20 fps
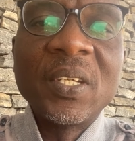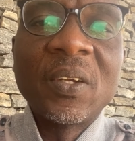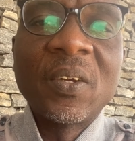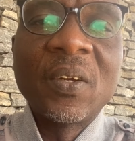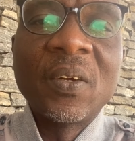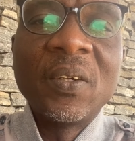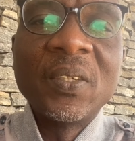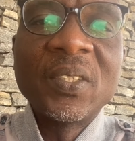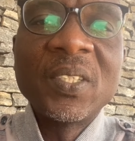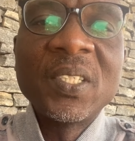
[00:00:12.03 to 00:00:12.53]

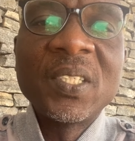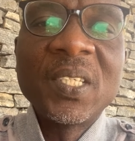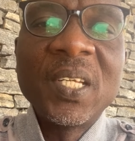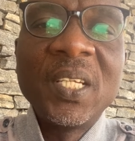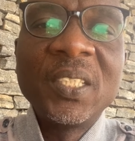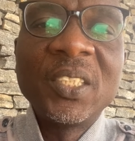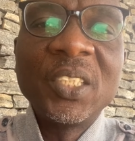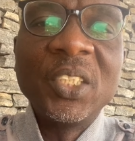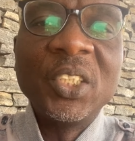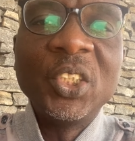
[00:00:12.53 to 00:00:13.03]

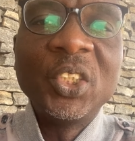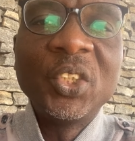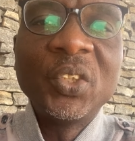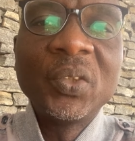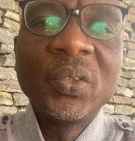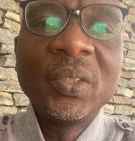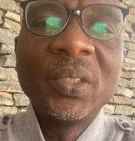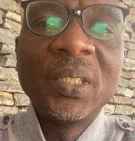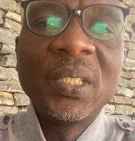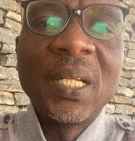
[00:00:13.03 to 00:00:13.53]
consistent
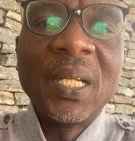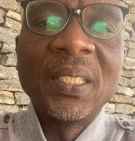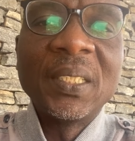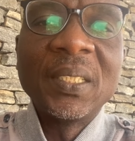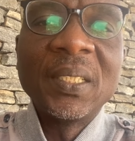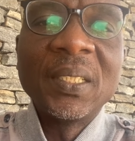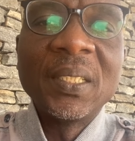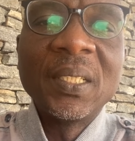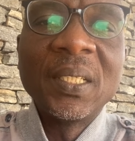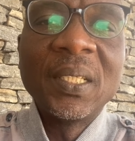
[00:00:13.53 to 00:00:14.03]
issue that
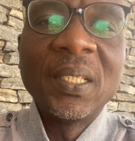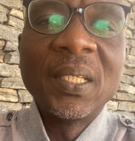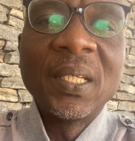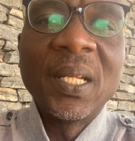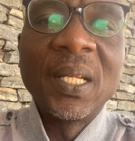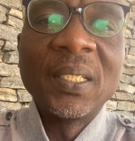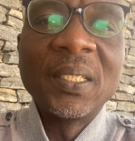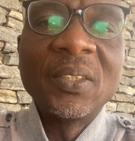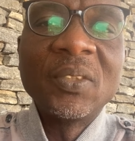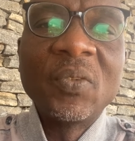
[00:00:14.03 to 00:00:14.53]

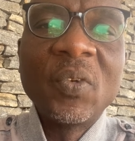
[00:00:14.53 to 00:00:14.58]
is